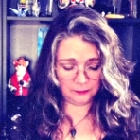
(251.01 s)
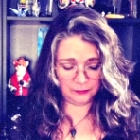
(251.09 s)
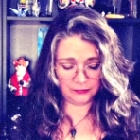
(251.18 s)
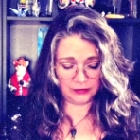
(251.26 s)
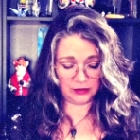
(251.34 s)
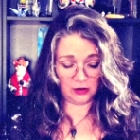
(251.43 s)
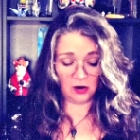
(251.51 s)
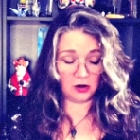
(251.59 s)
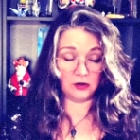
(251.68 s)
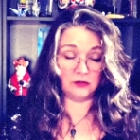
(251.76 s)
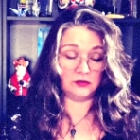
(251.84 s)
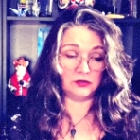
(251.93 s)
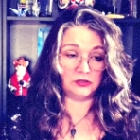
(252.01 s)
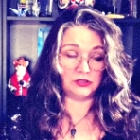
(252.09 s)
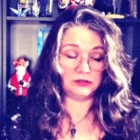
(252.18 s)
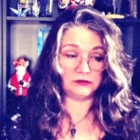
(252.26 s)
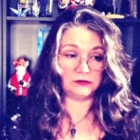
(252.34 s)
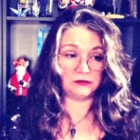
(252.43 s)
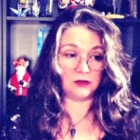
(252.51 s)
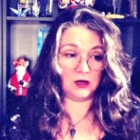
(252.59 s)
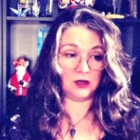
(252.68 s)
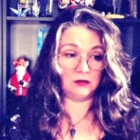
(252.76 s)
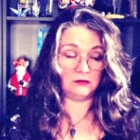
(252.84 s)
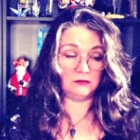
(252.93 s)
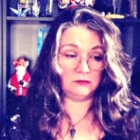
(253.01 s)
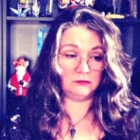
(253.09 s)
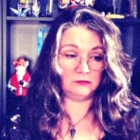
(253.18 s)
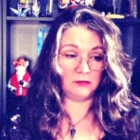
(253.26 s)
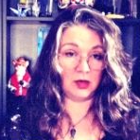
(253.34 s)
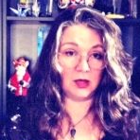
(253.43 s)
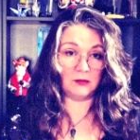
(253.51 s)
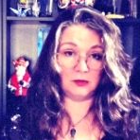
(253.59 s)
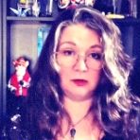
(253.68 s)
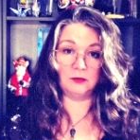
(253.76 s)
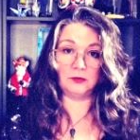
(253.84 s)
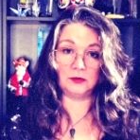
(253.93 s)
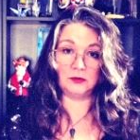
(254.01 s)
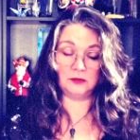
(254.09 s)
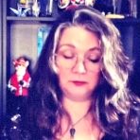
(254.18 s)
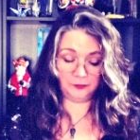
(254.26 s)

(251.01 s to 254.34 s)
They aren't. They're just not my people.